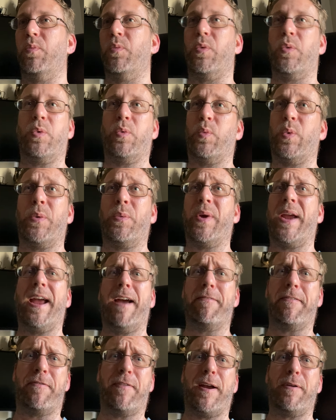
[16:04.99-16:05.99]
When we
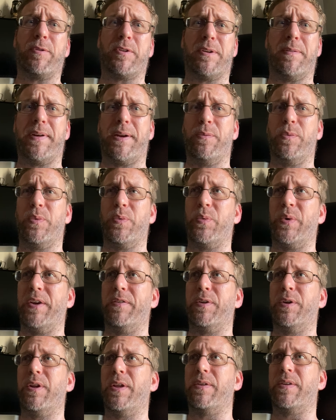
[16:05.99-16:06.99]
have a fight with somebody, we
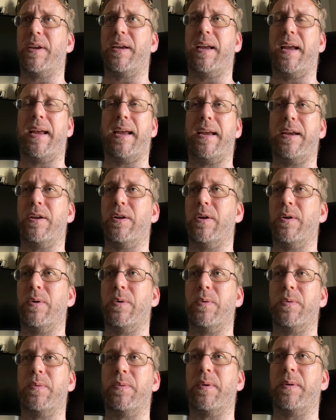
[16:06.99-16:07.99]
even do this, like, hey,
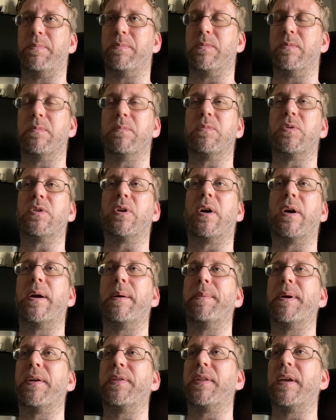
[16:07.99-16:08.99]
I'm sorry
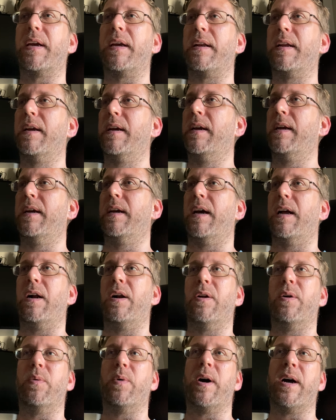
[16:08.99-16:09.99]
about that. I don't
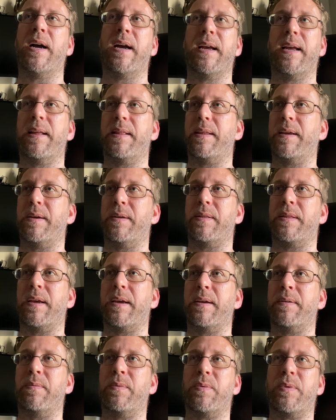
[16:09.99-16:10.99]
know why
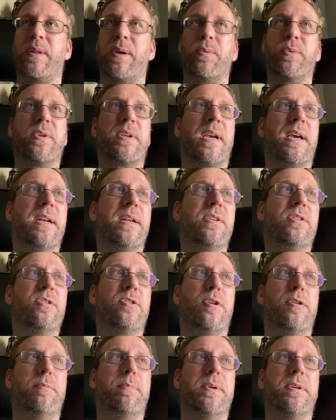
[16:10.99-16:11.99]
that was kind of
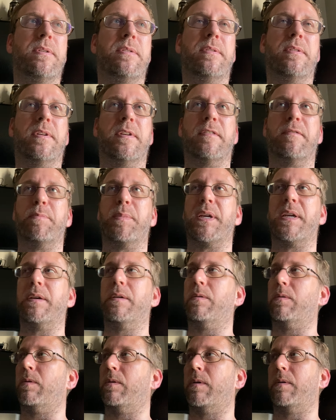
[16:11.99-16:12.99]
stupid of me,
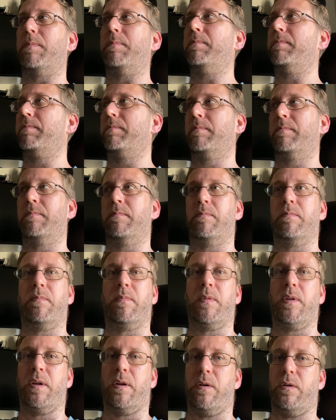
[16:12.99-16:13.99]
or
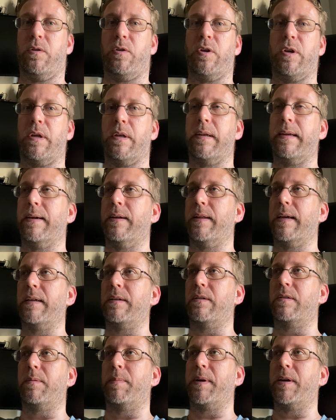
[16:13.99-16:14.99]
you can tell that
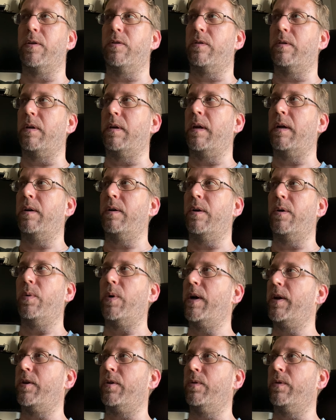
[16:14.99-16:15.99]
to somebody else. I don't know
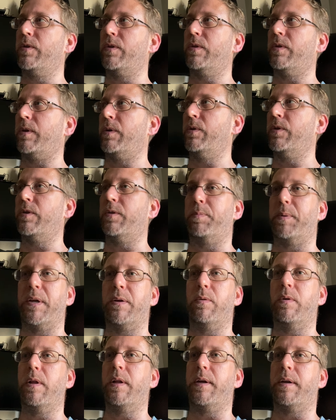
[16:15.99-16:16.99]
why. You were just being
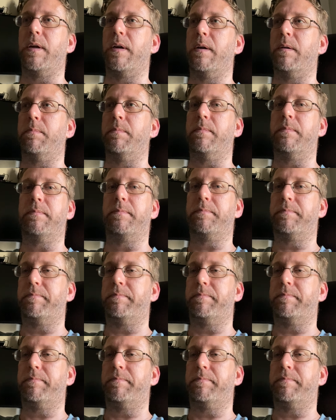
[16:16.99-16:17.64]
really dumb.